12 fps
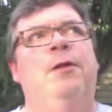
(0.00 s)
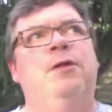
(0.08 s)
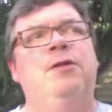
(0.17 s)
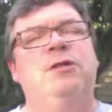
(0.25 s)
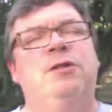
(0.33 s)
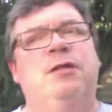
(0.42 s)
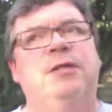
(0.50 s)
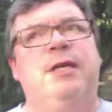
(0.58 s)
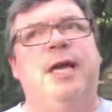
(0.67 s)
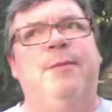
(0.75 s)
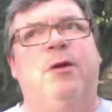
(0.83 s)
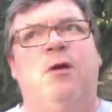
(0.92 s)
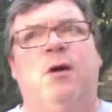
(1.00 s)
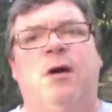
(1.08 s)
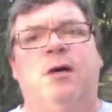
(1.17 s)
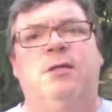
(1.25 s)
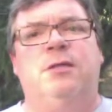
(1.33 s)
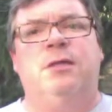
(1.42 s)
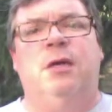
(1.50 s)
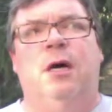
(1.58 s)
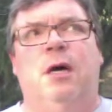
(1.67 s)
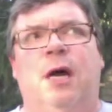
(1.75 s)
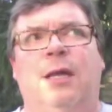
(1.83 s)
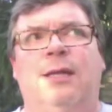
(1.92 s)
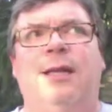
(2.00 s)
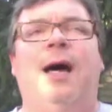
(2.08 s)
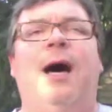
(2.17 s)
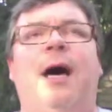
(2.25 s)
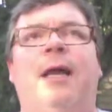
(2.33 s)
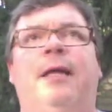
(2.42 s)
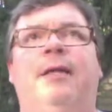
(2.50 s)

This came across a lot